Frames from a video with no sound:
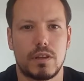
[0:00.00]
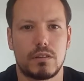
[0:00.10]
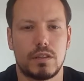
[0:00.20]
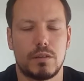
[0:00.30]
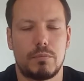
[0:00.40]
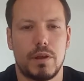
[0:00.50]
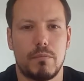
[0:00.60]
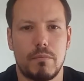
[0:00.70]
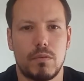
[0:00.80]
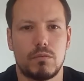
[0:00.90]
it'd be
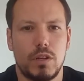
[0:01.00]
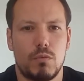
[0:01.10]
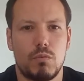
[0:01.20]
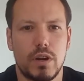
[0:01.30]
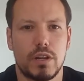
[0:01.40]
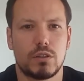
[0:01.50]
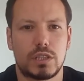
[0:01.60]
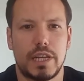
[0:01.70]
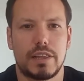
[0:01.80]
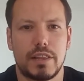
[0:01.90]
really good
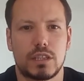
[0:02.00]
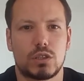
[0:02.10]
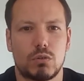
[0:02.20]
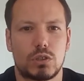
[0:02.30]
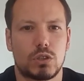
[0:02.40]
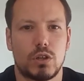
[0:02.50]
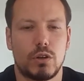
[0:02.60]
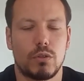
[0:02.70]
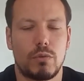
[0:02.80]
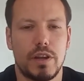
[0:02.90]
to hear that song suddenly
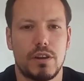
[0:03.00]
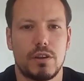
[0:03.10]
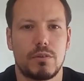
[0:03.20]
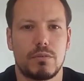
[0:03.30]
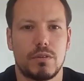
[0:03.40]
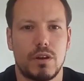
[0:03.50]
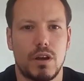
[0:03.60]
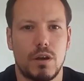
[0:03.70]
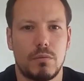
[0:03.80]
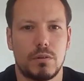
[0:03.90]
on the radio
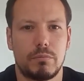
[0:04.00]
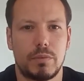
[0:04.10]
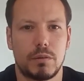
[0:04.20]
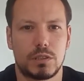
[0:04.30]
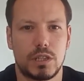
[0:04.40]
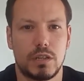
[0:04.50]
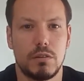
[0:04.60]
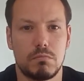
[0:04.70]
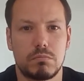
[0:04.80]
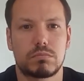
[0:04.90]
and be able to say,
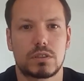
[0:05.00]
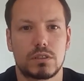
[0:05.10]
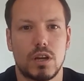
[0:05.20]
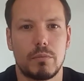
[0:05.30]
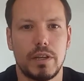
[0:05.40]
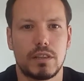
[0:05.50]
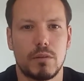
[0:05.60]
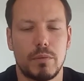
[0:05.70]
yeah, I made that.